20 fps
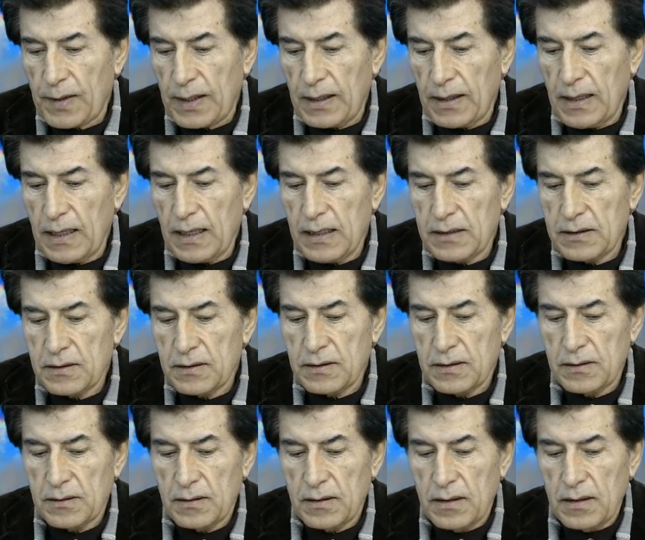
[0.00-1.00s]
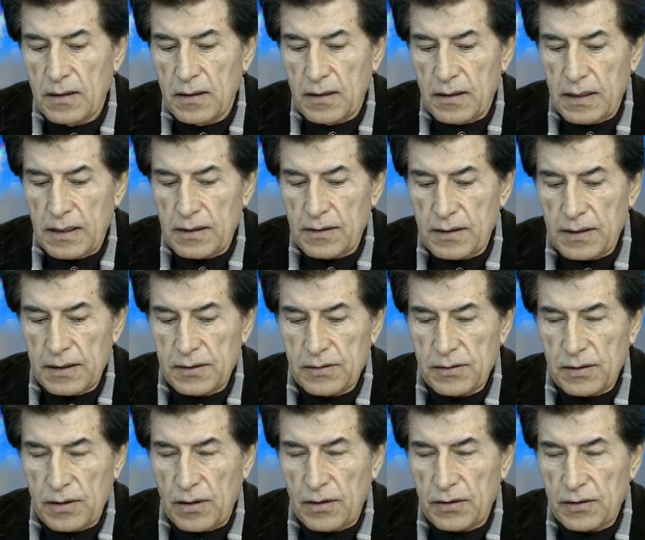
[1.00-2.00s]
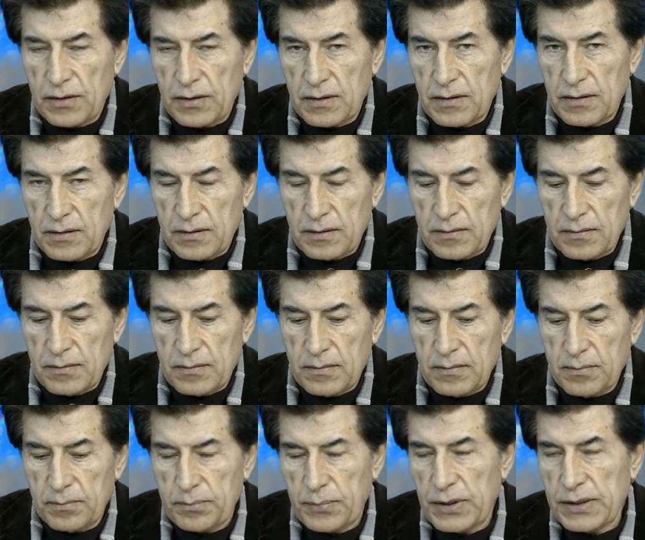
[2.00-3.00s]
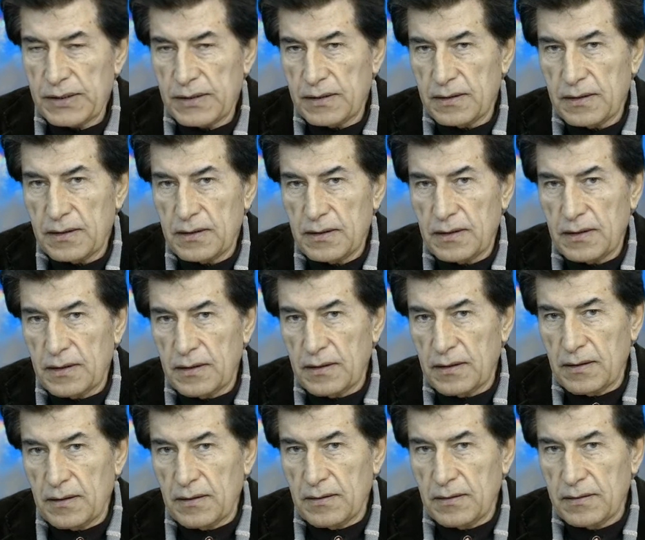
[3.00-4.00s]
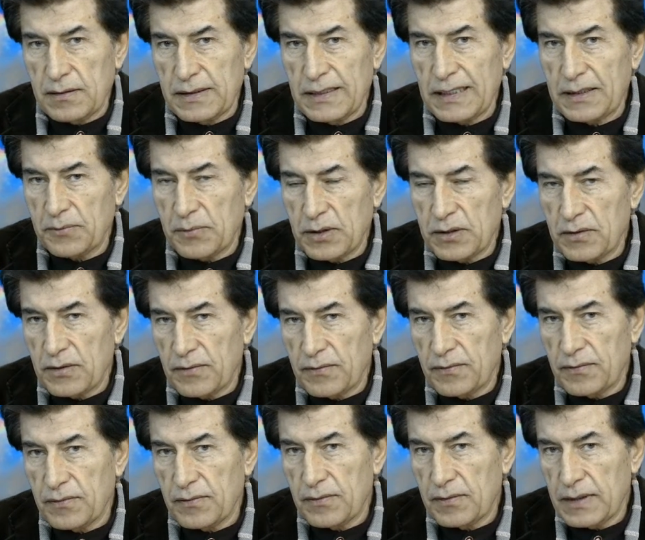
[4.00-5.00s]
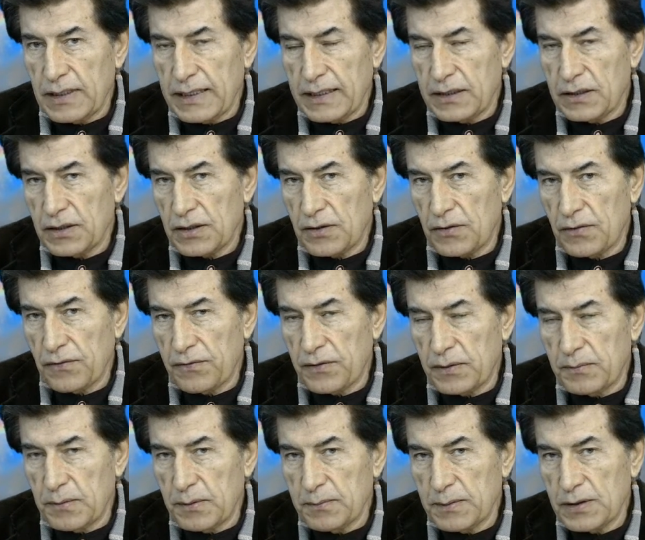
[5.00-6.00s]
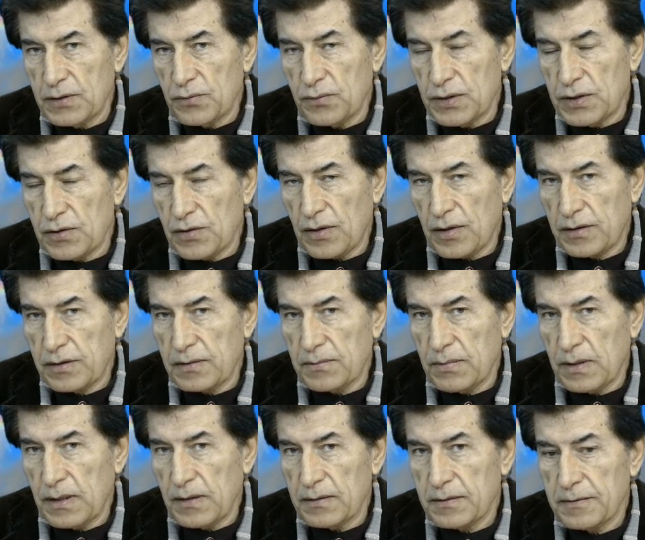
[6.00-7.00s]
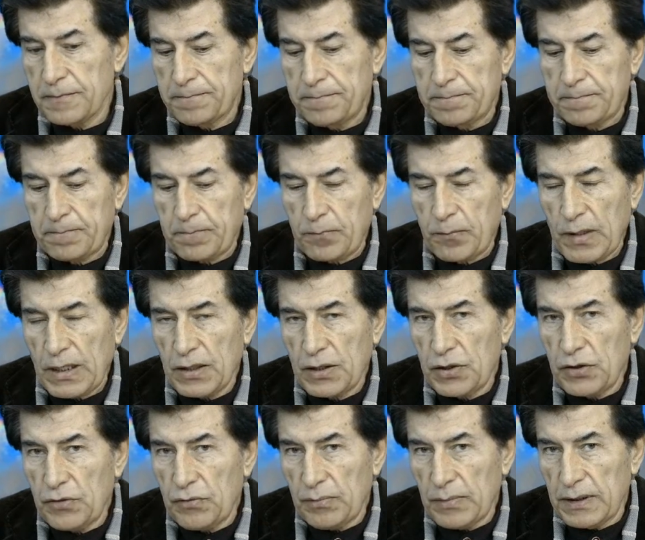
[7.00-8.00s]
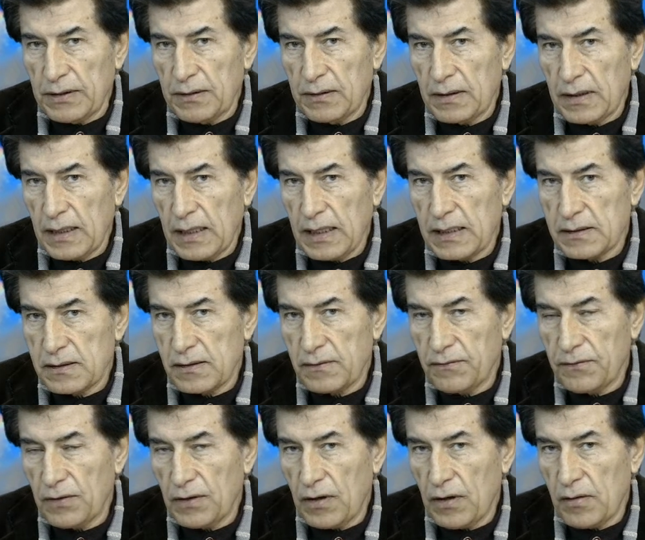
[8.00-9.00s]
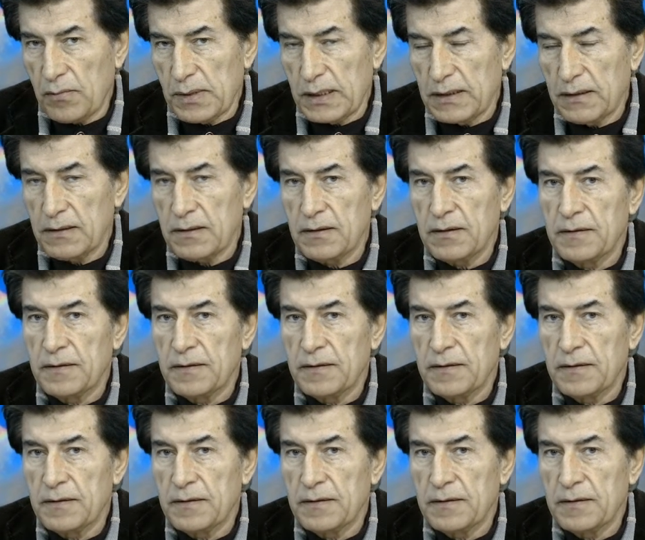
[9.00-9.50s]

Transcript: And in this arg- uh, present uh, segment of the Indigo Firmament, we talked about human as a phenomenon.